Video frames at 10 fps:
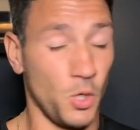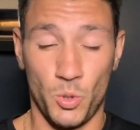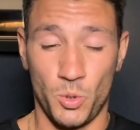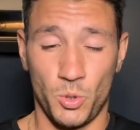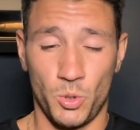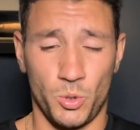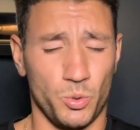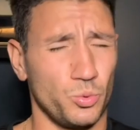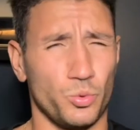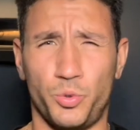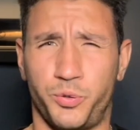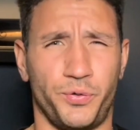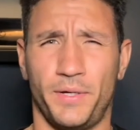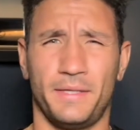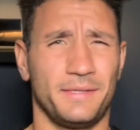who do you think has the best
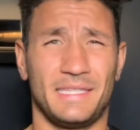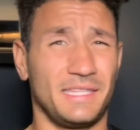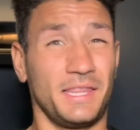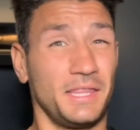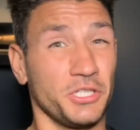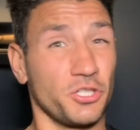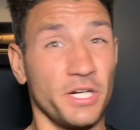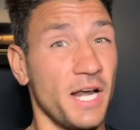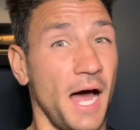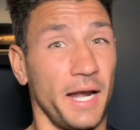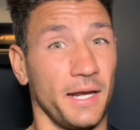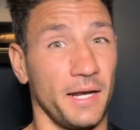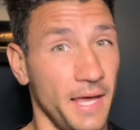and who do you think has the worst?